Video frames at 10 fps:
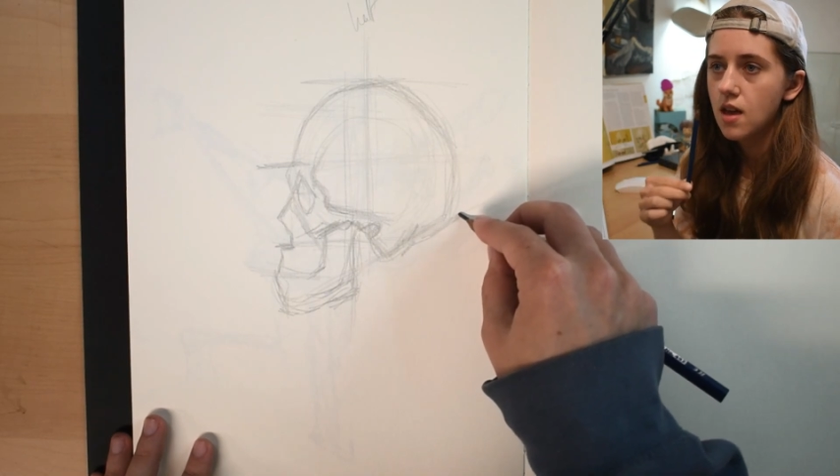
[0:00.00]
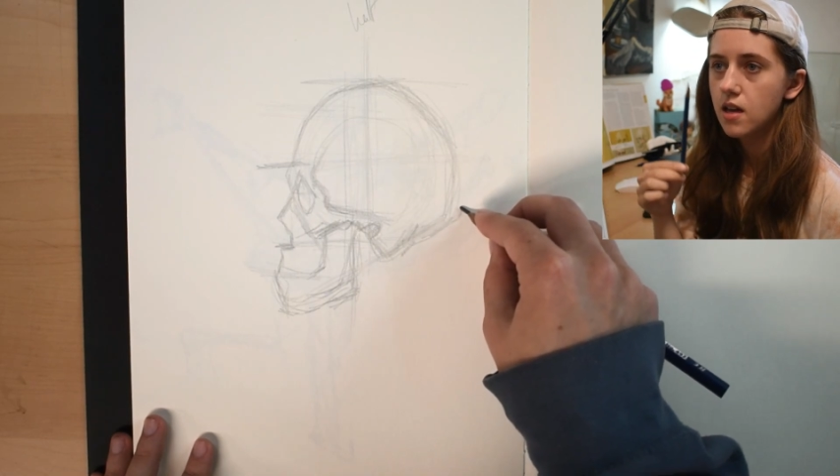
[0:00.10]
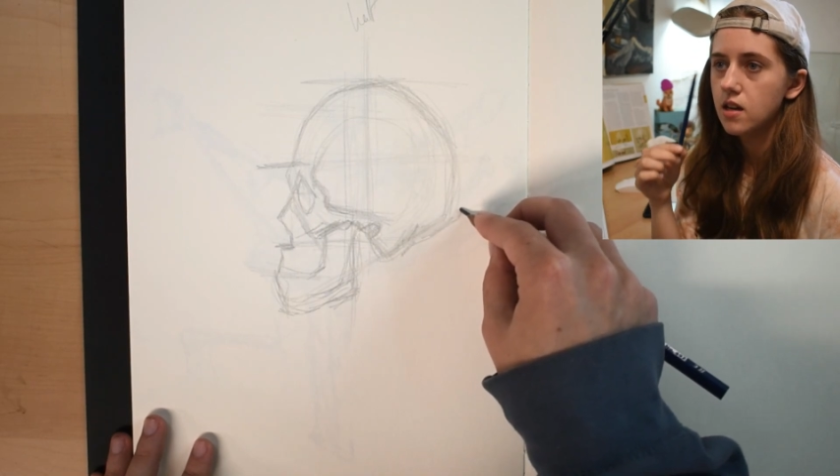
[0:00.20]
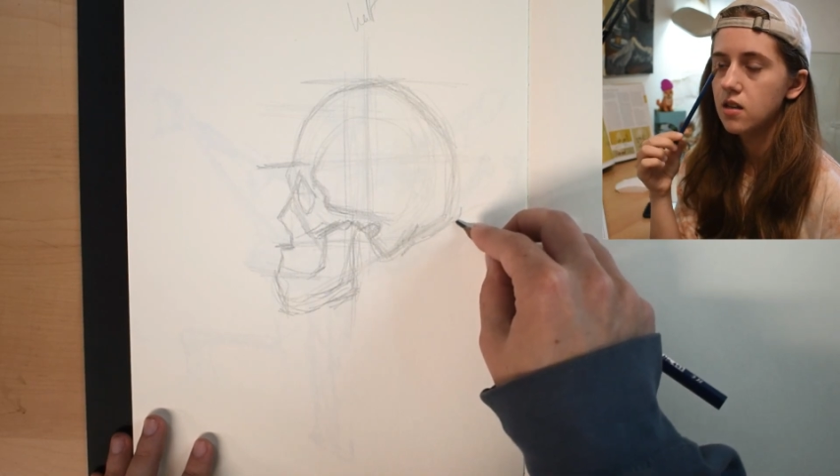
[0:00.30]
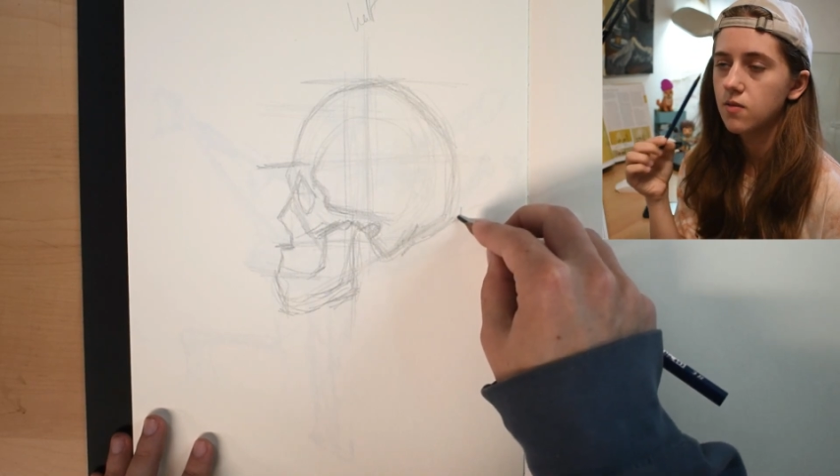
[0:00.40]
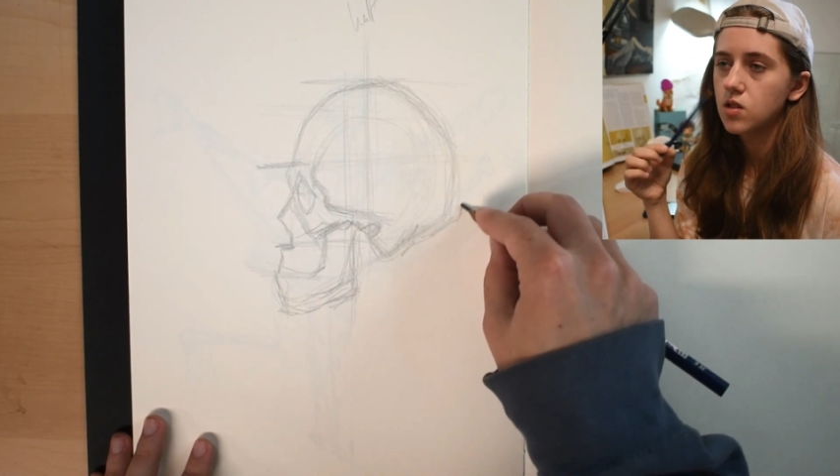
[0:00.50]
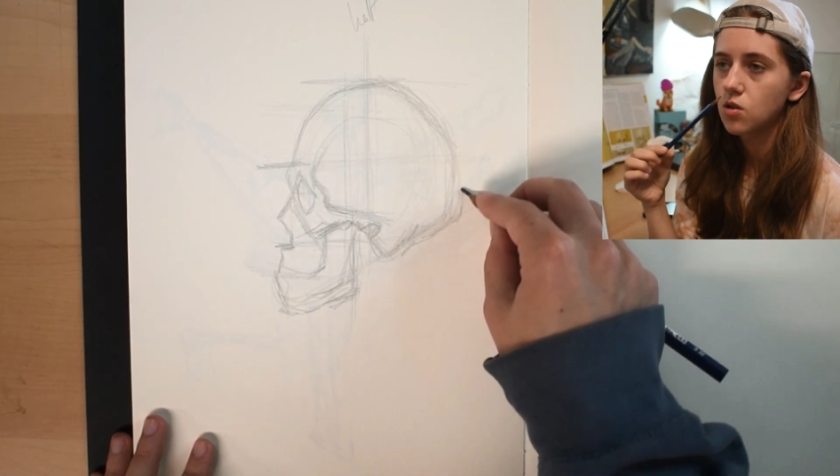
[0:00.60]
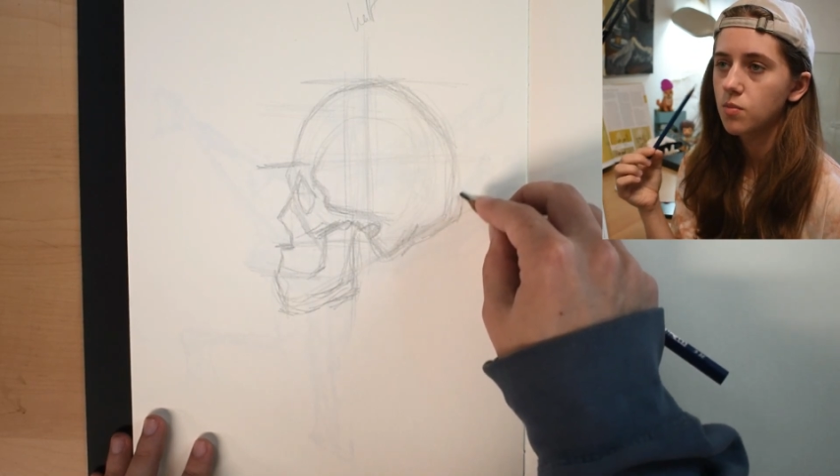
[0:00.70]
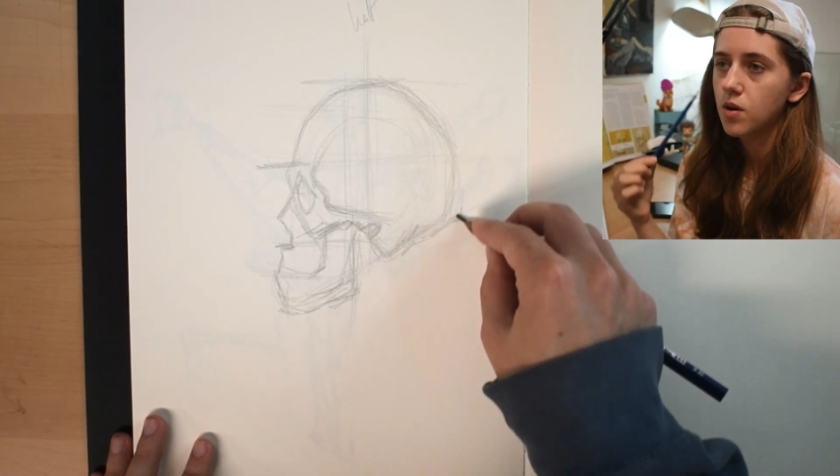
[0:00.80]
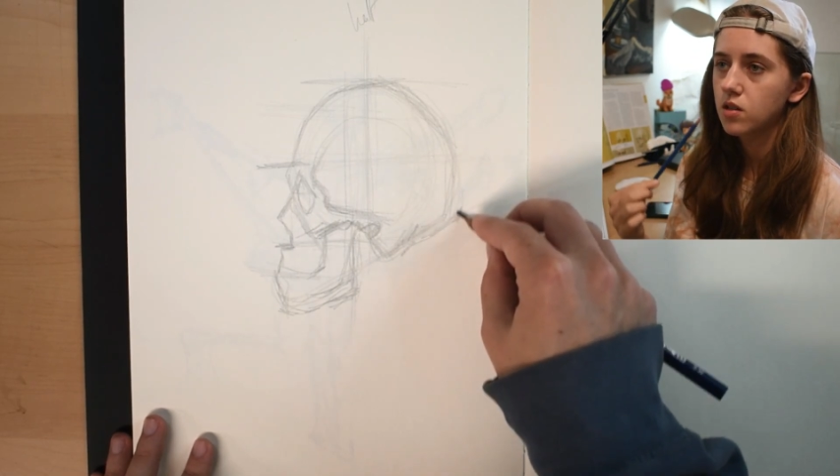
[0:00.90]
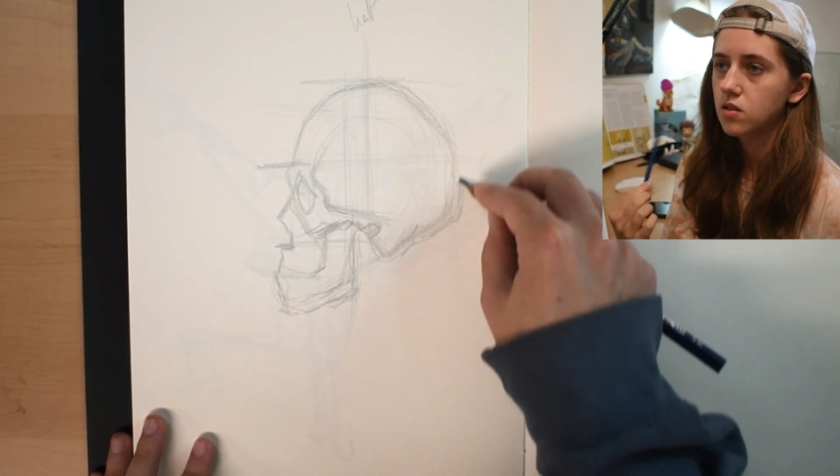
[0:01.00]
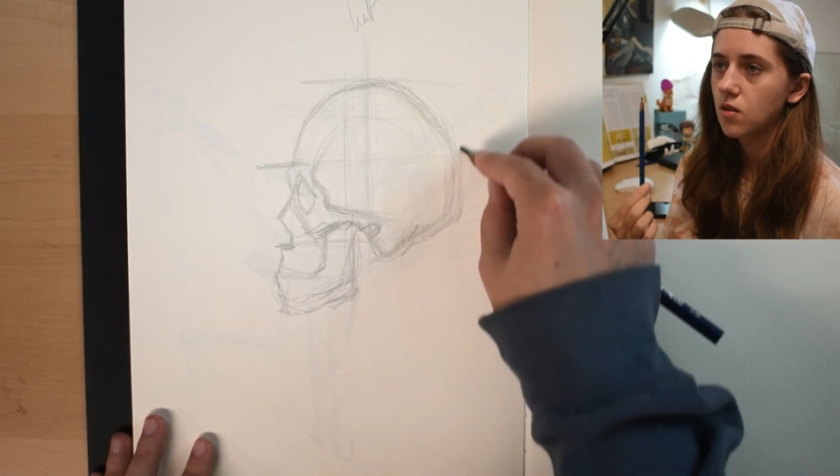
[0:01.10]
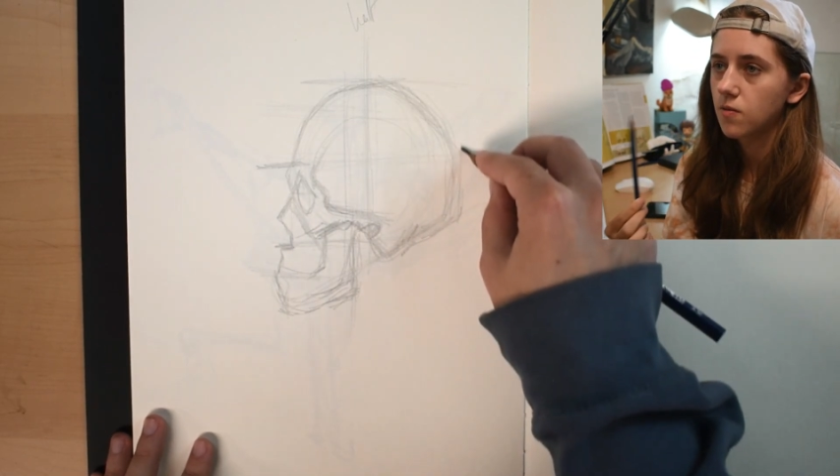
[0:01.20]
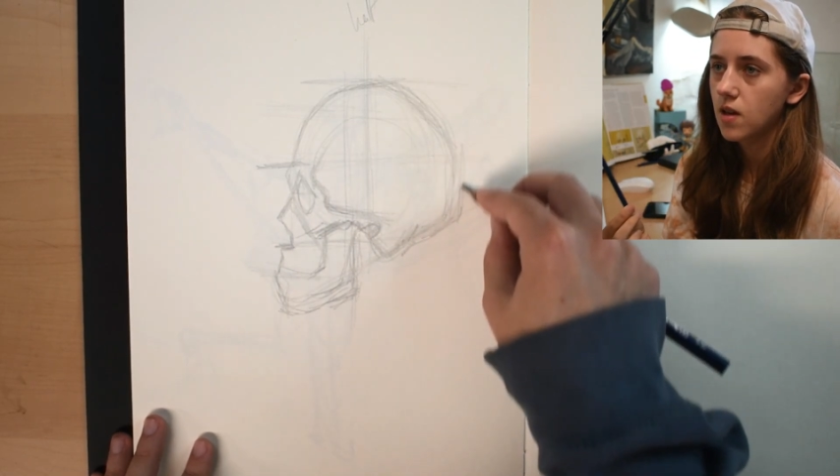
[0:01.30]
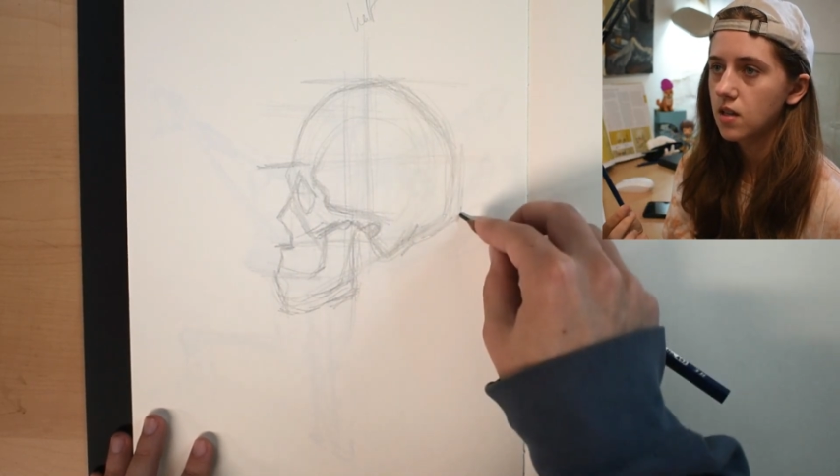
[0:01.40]
and individual parts of
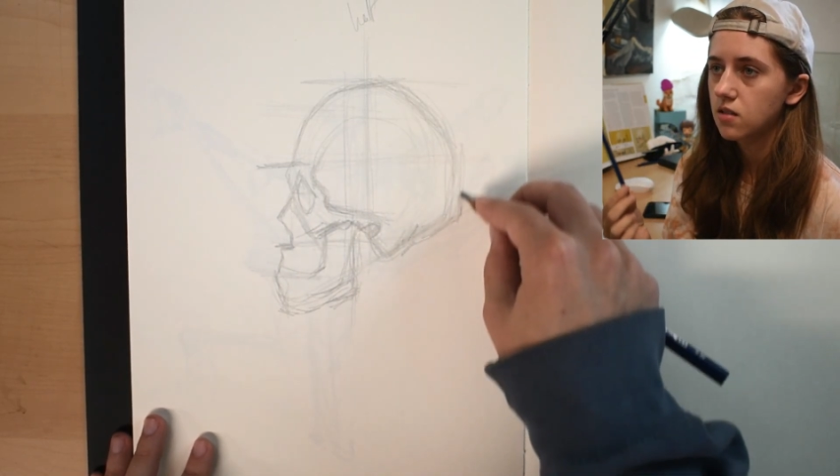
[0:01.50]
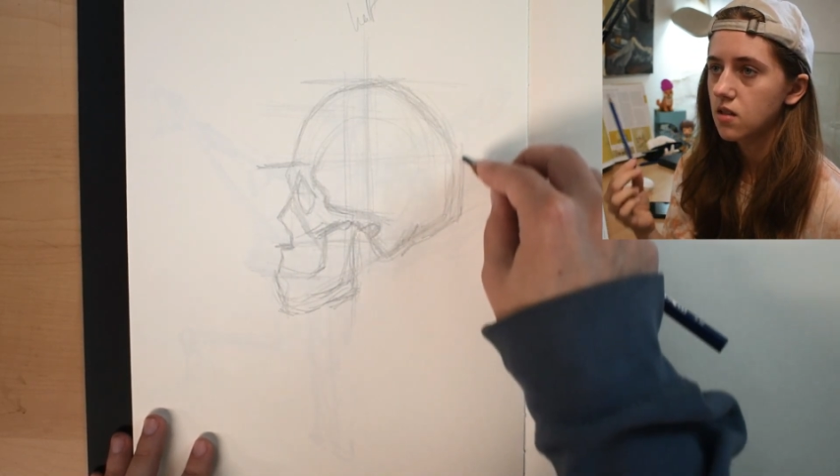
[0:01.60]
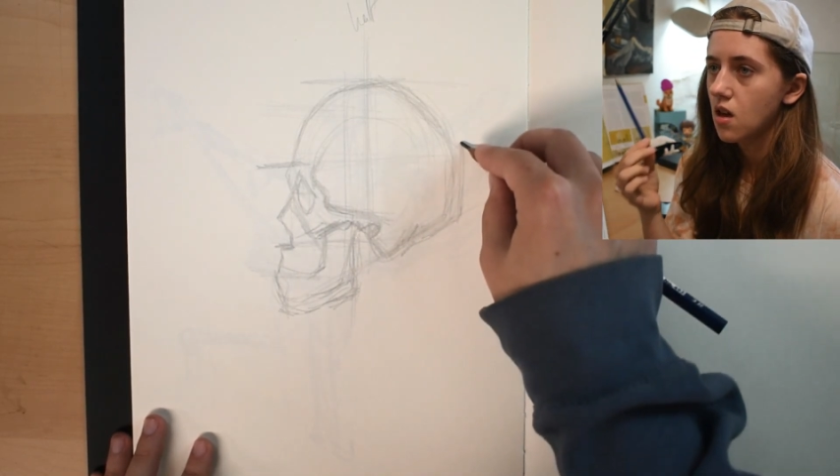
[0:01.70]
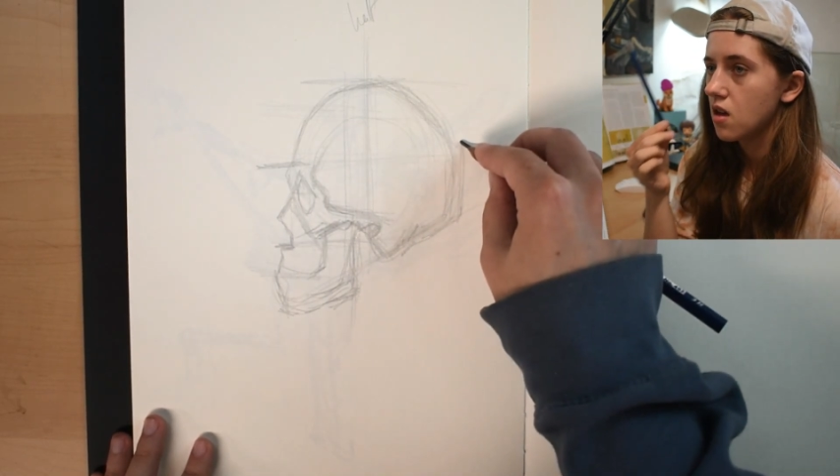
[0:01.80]
the face,